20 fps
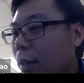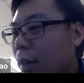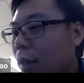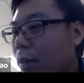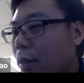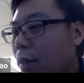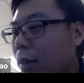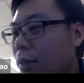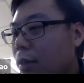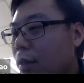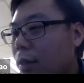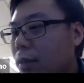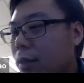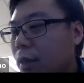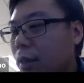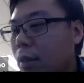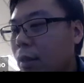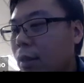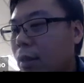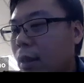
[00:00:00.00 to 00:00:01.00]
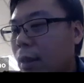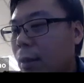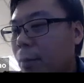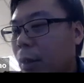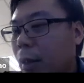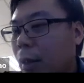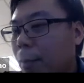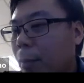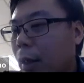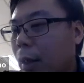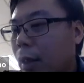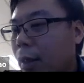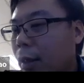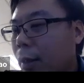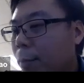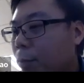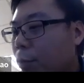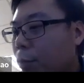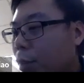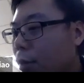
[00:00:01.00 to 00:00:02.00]
And this is a uh, lemma by
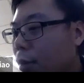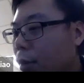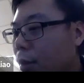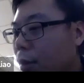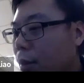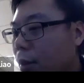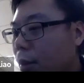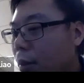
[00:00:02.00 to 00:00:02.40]
Campbell